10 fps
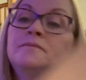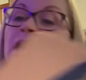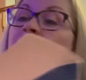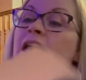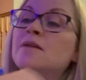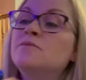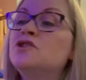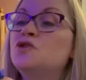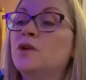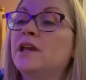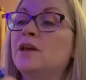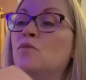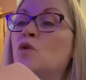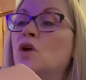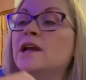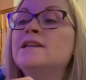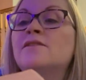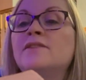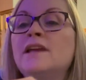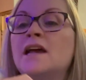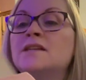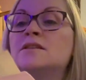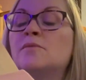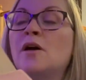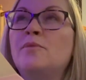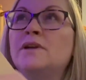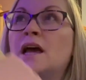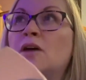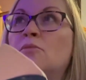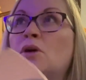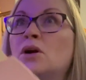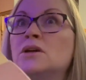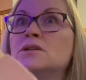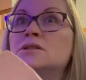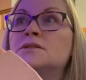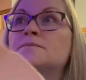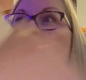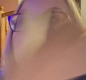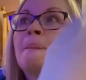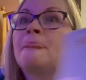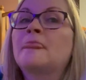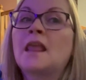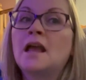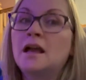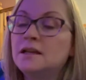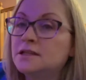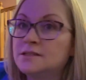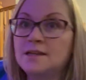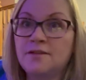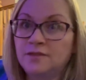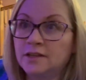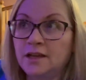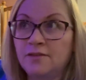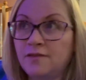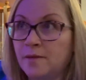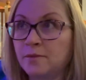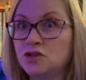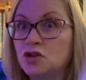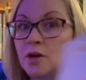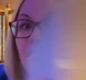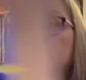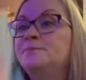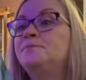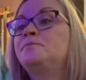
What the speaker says: and I am enjoying it more. It definitely has some up and down parts. It's definitely a family drama.